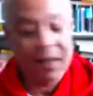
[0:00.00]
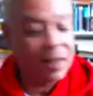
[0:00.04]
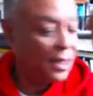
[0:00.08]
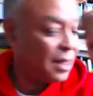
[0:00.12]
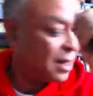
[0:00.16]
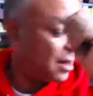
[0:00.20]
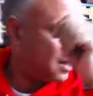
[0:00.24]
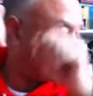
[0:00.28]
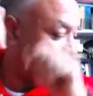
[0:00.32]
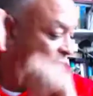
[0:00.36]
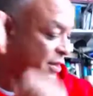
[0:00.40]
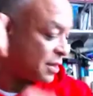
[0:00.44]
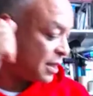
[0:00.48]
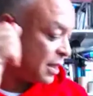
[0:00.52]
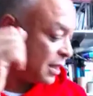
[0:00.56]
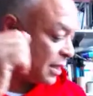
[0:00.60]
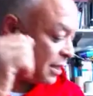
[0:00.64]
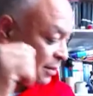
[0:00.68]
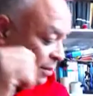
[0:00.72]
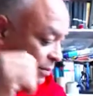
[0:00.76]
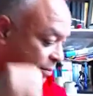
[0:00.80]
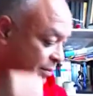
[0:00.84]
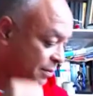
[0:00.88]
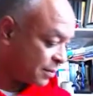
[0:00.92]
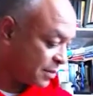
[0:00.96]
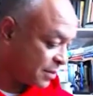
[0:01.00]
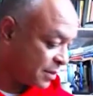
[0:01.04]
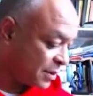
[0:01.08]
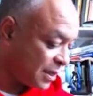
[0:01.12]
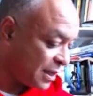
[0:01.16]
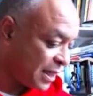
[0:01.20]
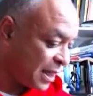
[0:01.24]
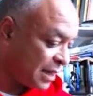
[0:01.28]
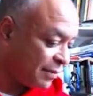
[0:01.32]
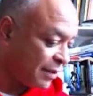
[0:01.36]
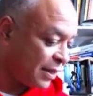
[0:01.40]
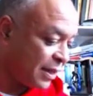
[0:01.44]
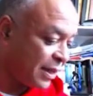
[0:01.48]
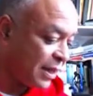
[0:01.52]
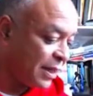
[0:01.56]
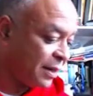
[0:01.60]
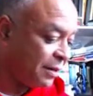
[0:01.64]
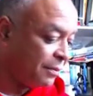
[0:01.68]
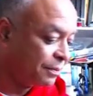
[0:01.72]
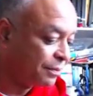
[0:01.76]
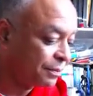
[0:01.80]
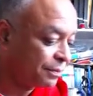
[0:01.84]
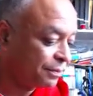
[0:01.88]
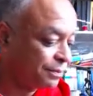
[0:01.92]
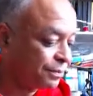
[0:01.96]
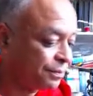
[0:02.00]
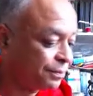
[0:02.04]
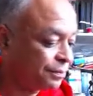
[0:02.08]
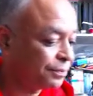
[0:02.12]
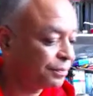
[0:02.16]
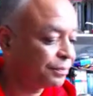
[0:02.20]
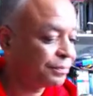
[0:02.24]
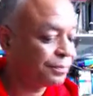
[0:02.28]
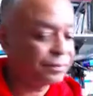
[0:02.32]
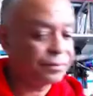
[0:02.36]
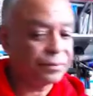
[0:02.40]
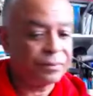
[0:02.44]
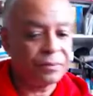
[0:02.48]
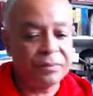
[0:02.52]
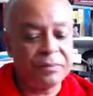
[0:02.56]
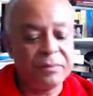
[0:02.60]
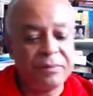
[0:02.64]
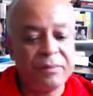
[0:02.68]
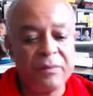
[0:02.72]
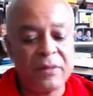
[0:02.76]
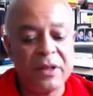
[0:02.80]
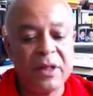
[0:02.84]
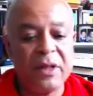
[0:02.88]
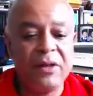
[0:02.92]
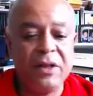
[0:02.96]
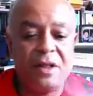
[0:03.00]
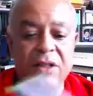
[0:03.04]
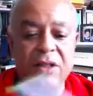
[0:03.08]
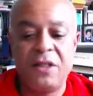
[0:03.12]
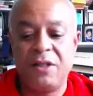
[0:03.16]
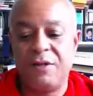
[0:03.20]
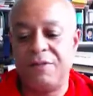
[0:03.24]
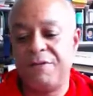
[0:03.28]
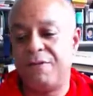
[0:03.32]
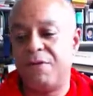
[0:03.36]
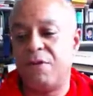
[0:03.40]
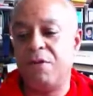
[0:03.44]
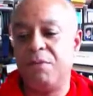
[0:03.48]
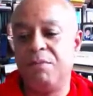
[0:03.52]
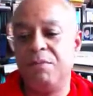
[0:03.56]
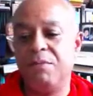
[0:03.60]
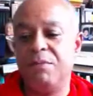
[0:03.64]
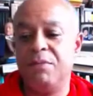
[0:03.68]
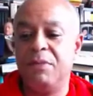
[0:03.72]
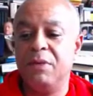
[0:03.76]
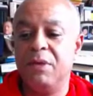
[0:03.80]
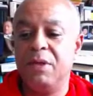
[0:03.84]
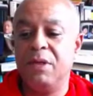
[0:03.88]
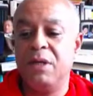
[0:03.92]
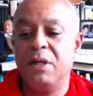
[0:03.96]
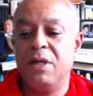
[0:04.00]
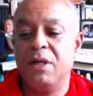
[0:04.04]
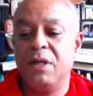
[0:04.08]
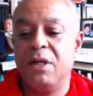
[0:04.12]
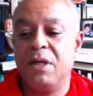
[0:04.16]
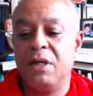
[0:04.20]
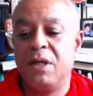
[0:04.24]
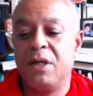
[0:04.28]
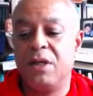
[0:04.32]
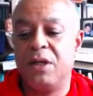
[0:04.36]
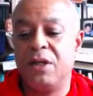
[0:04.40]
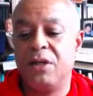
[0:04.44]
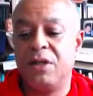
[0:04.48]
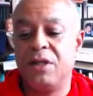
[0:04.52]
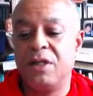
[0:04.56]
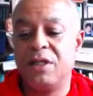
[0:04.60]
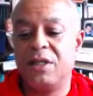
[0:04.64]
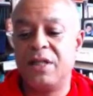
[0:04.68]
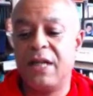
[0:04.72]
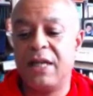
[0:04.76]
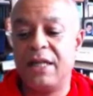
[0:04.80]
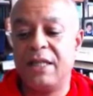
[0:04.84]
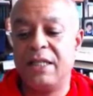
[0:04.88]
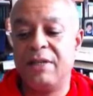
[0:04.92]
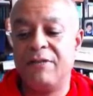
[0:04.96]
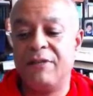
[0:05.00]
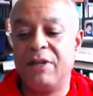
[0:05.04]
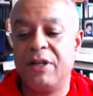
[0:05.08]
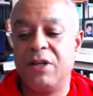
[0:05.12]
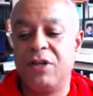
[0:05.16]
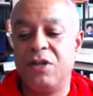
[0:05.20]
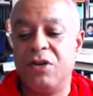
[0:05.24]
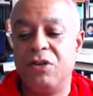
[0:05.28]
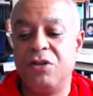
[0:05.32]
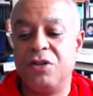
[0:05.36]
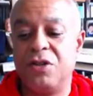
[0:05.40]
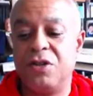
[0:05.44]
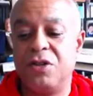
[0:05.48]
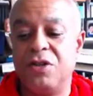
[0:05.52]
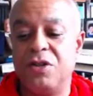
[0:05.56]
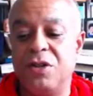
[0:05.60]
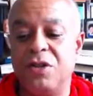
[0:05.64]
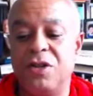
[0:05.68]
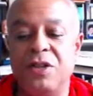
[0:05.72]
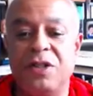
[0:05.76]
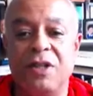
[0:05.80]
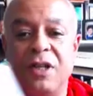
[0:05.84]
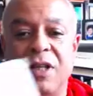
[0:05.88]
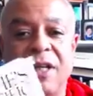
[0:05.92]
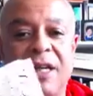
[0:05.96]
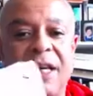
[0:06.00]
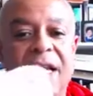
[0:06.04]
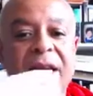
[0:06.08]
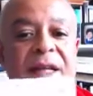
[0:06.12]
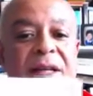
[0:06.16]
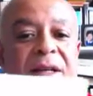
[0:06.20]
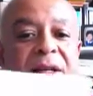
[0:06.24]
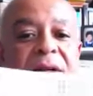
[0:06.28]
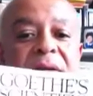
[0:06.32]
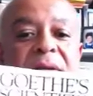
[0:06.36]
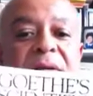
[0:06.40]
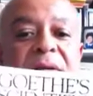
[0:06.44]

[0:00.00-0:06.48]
lastly, I think I have it here. This is from Goethe's Scientific Consciousness, again,